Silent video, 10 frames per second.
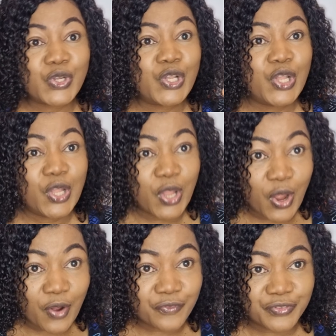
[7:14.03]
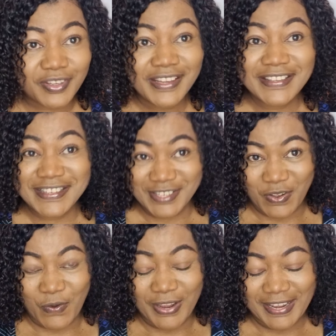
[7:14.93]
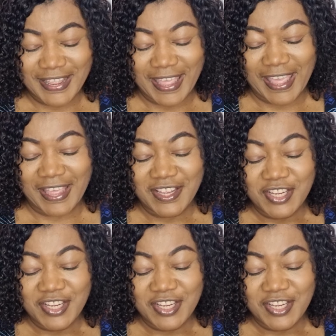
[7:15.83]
loved this coily hair.